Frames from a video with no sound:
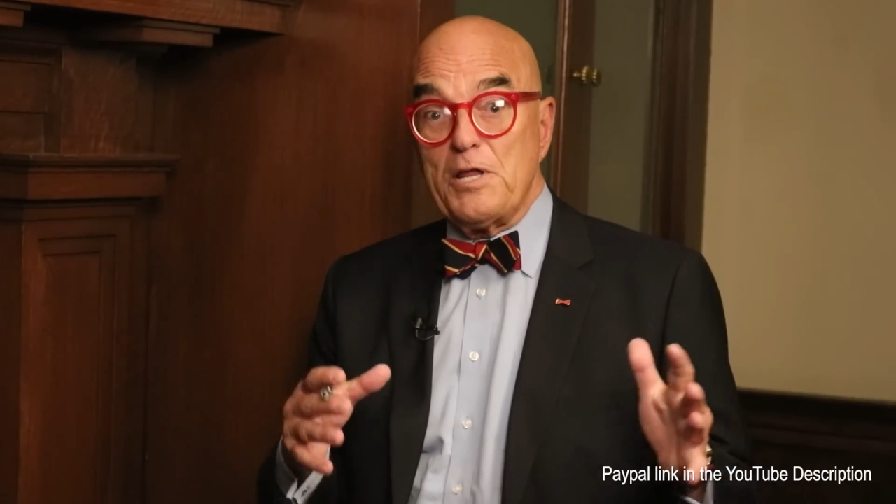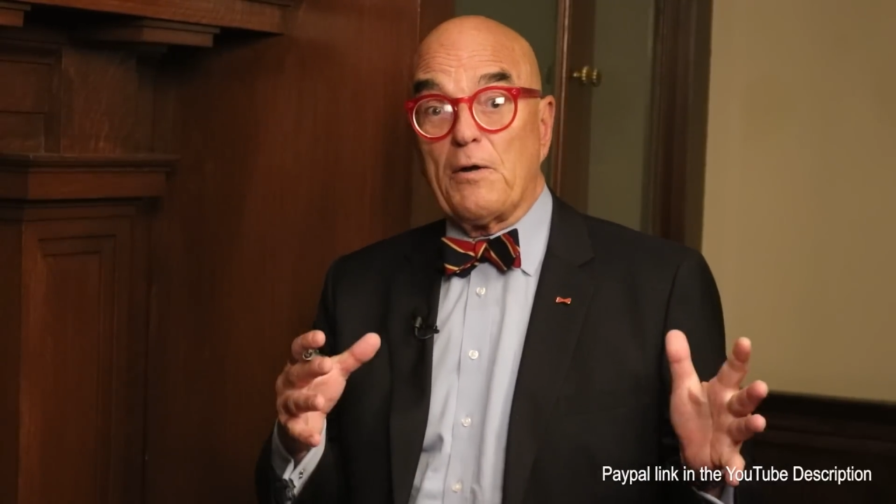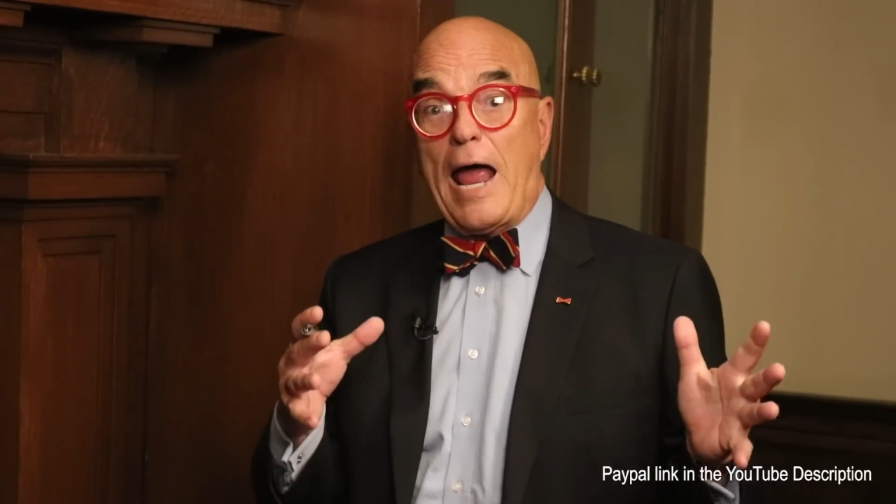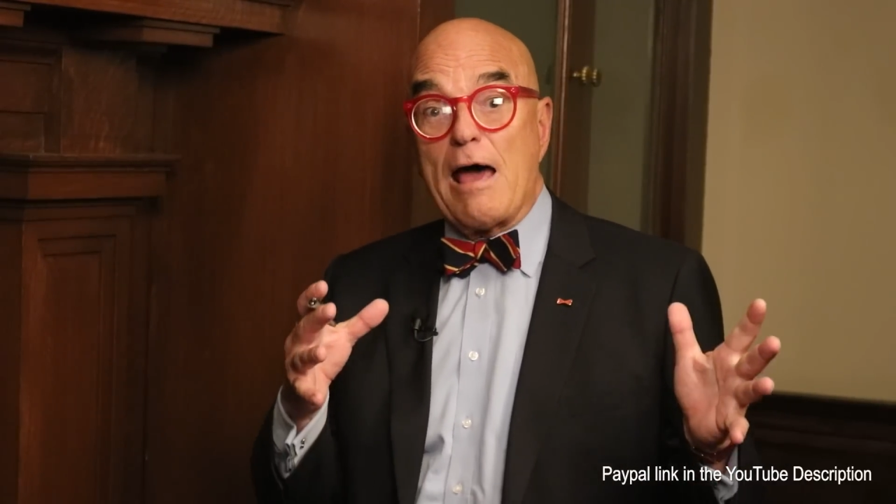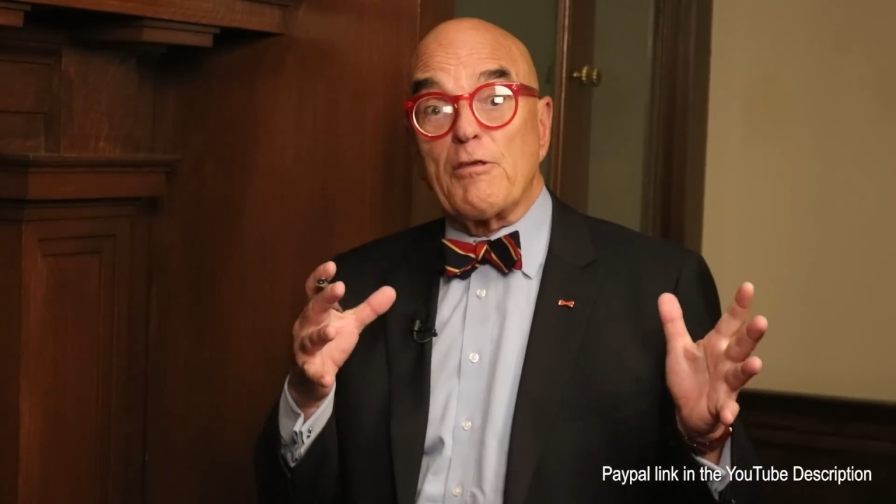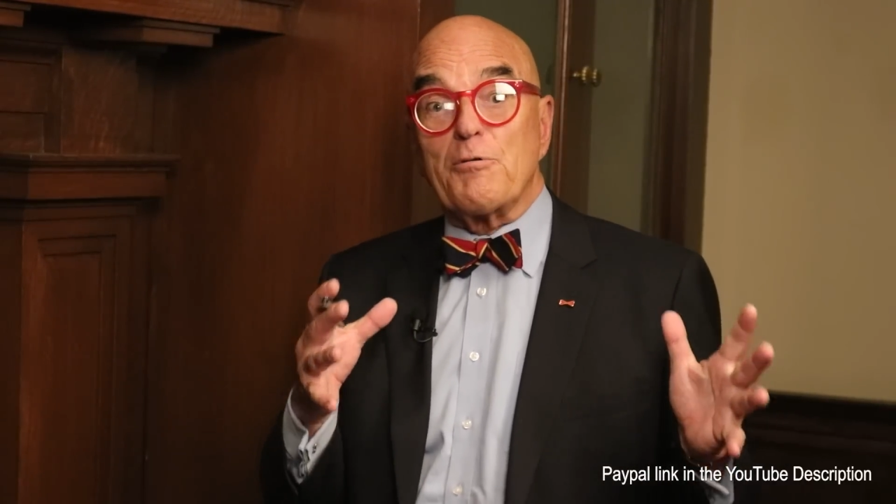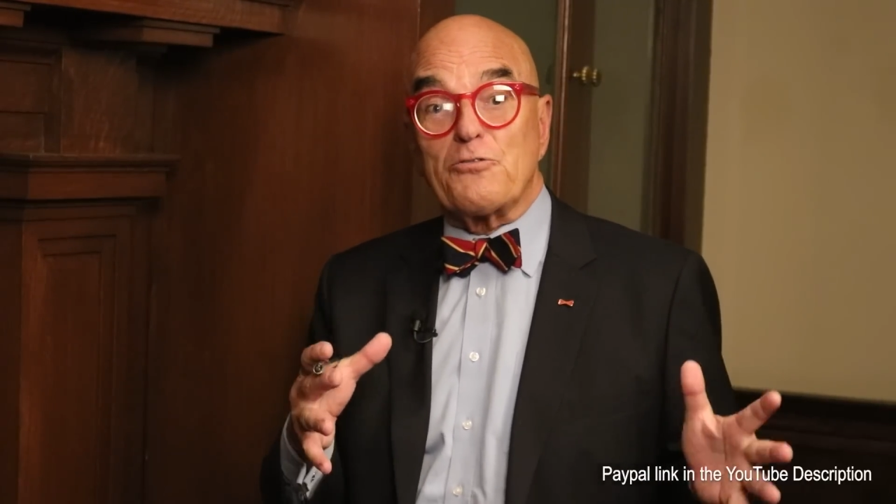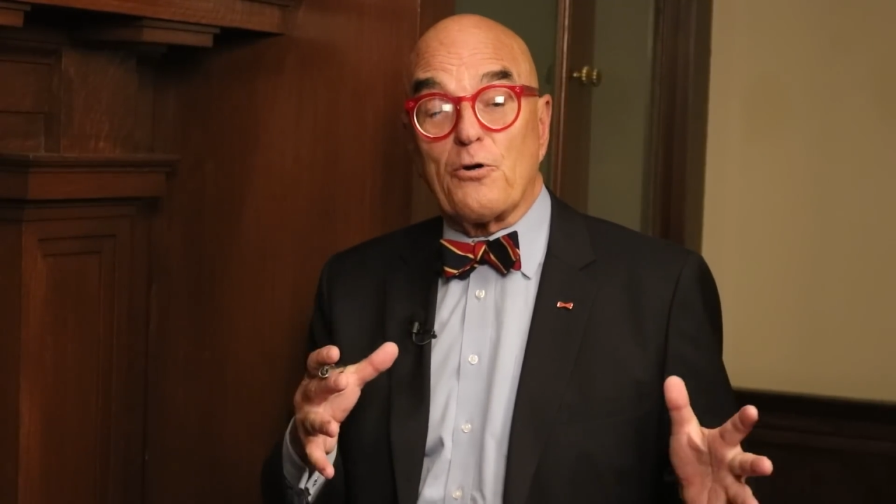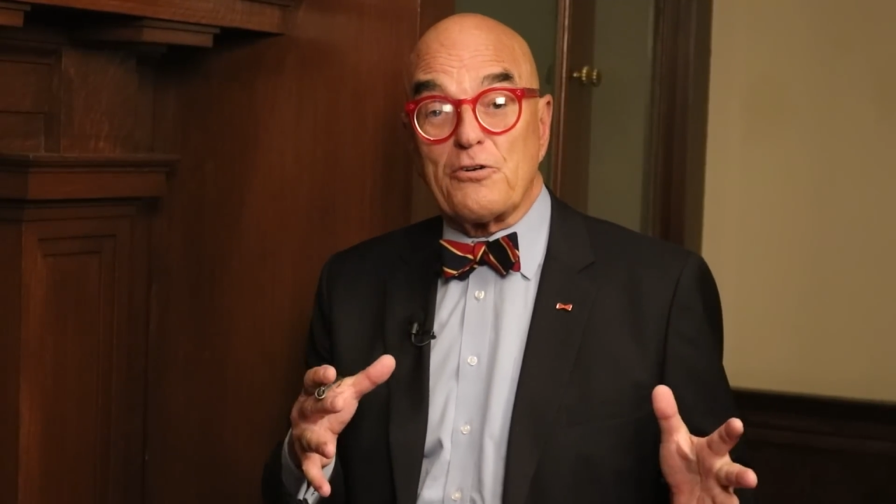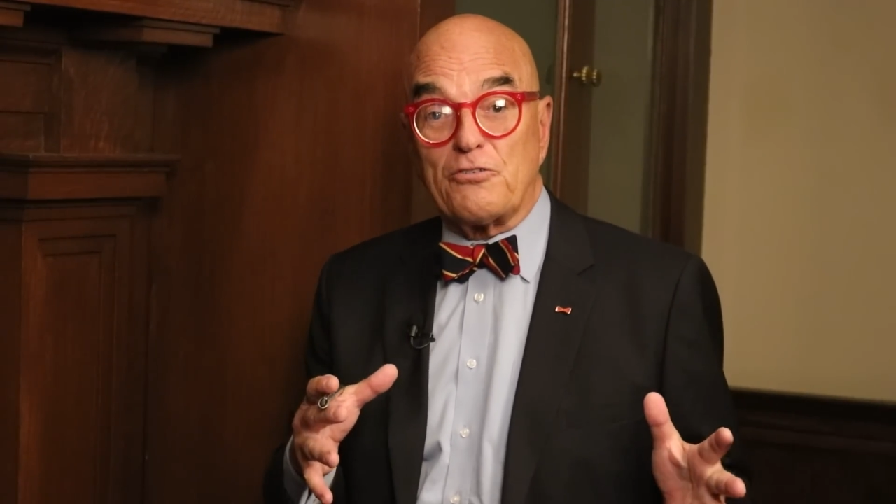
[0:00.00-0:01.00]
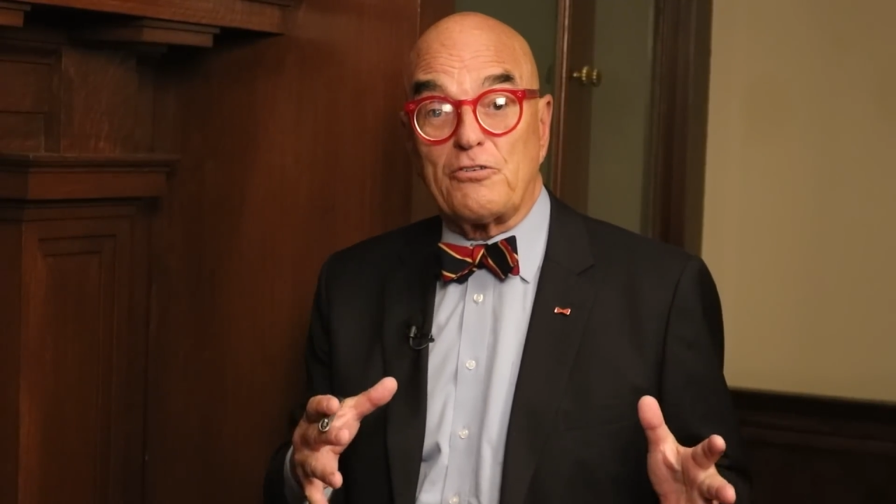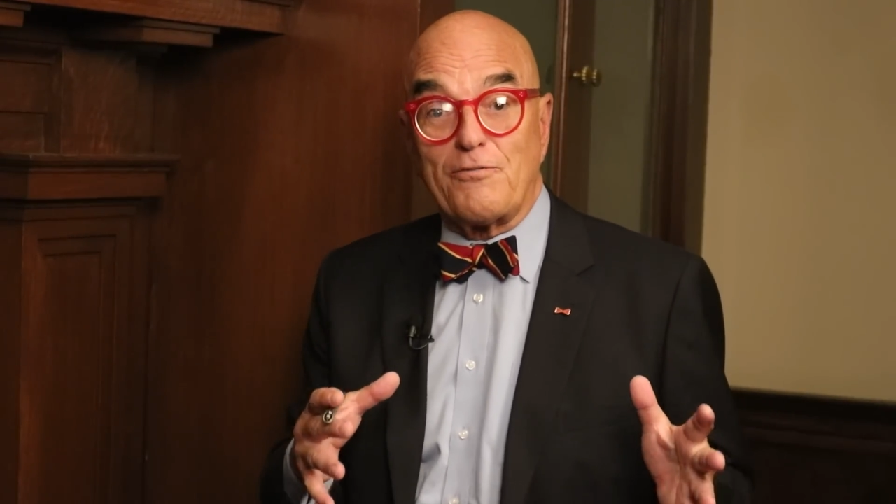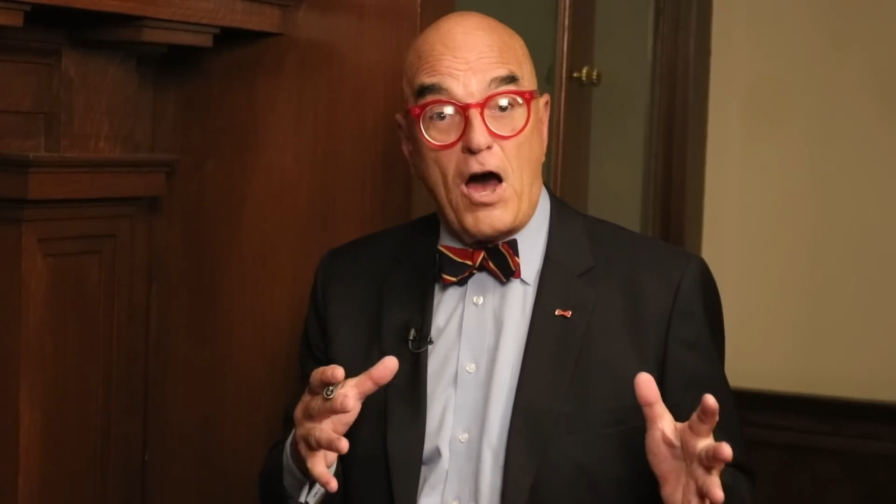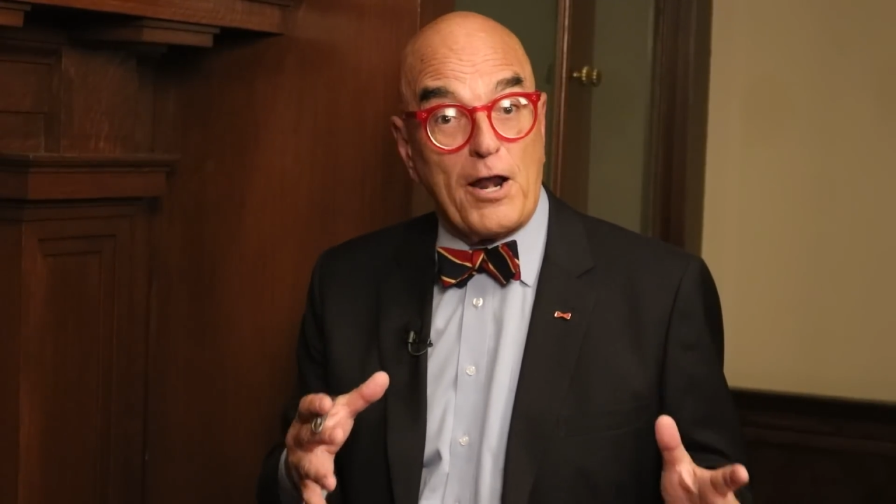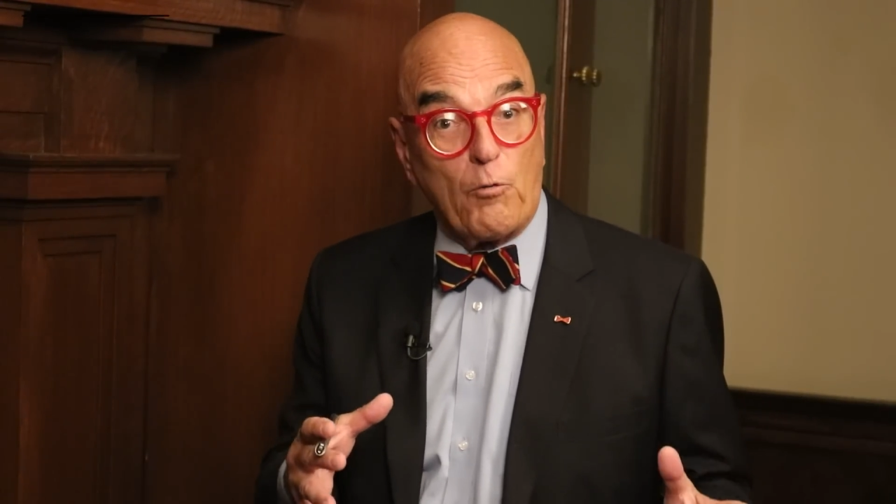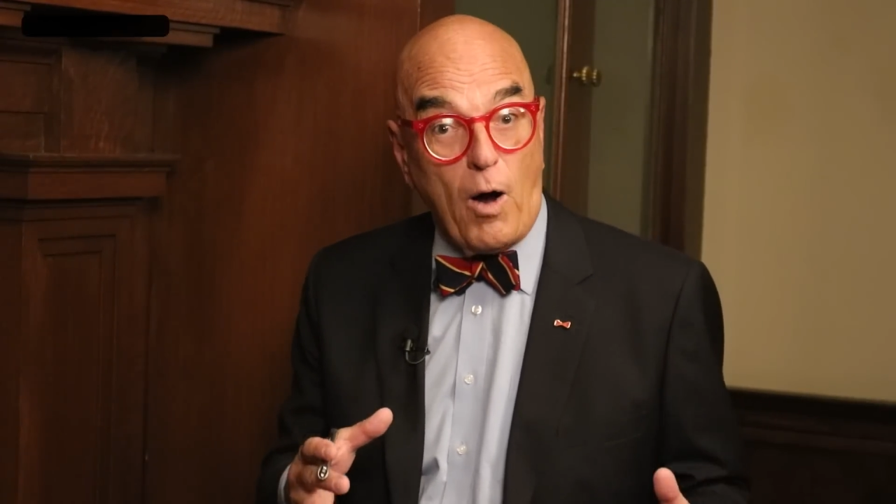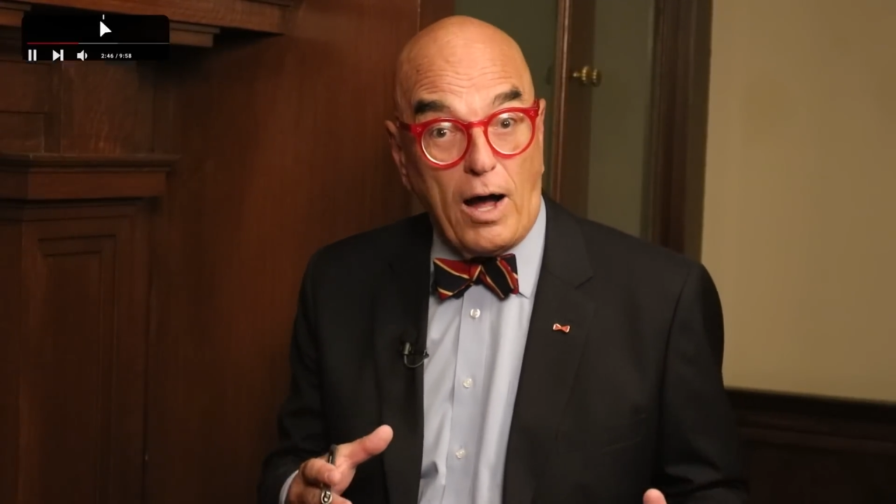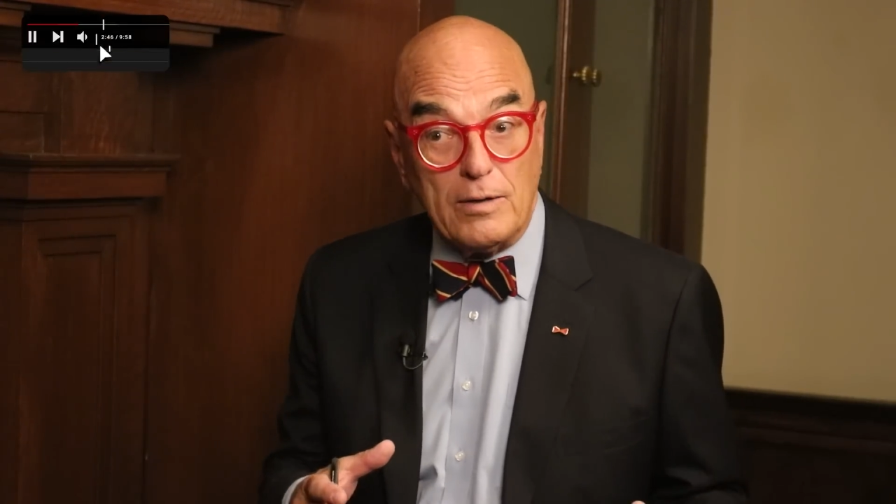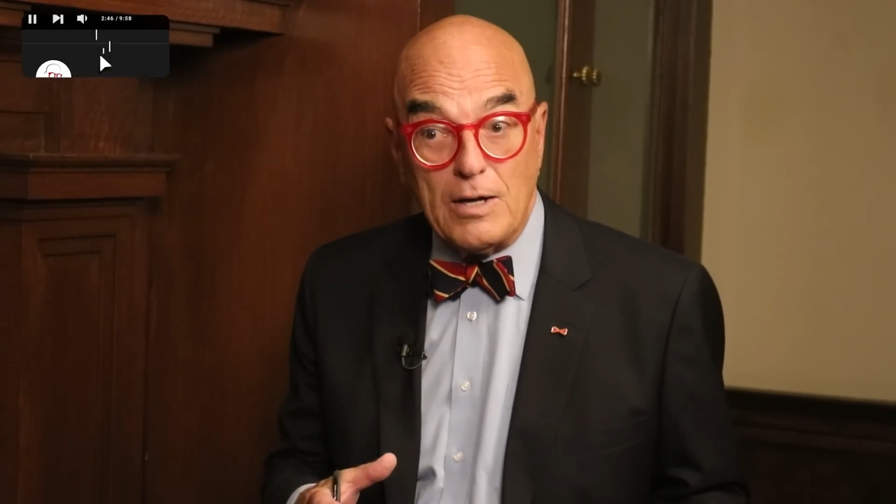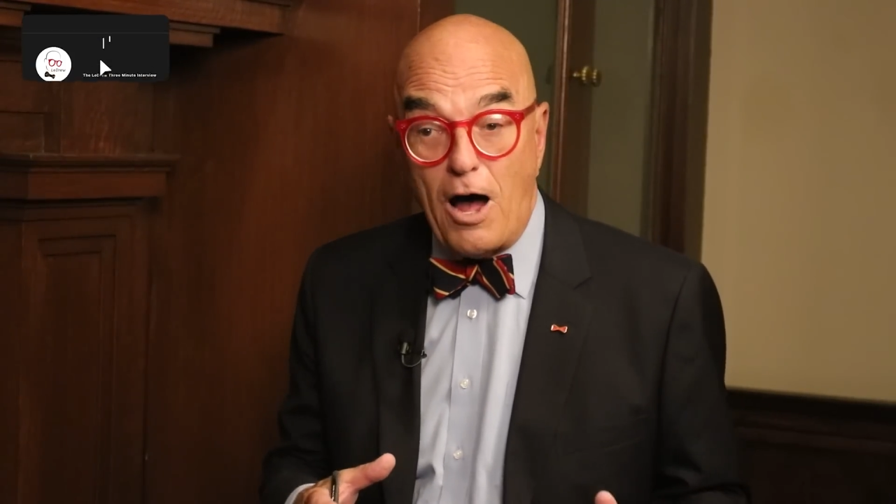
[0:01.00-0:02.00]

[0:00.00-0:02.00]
don't have the resources of Ottawa.